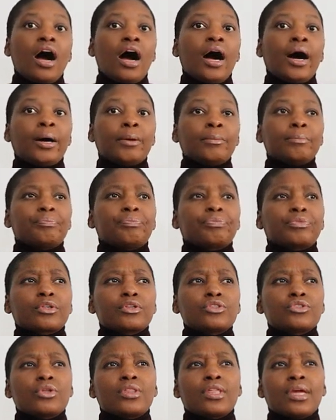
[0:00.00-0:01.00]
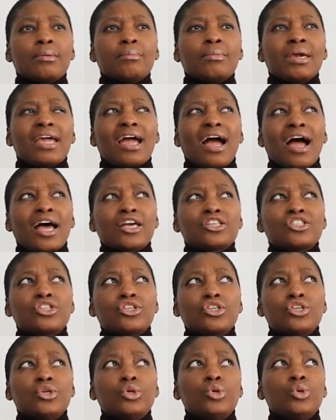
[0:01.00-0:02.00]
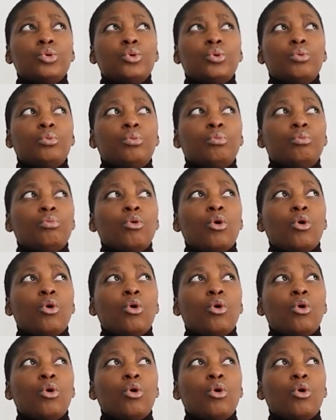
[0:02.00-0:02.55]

Um, so they may ask you